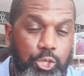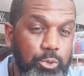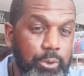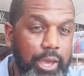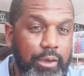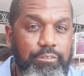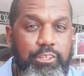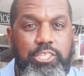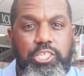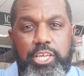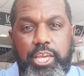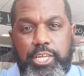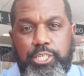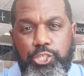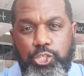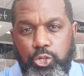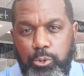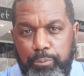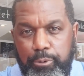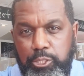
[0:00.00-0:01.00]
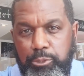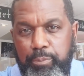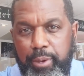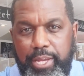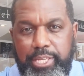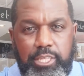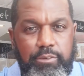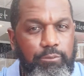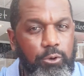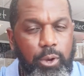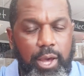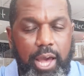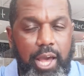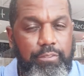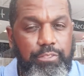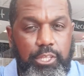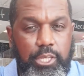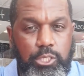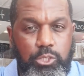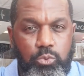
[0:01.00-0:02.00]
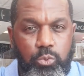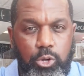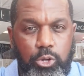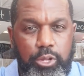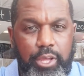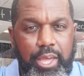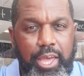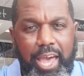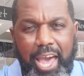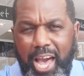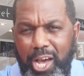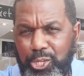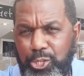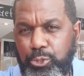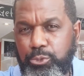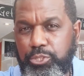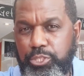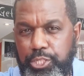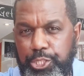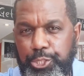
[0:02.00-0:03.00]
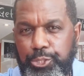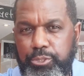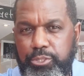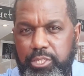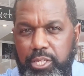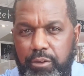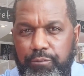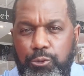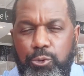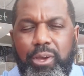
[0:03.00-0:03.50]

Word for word: you have to change your perspective on how things work, how you see yourself.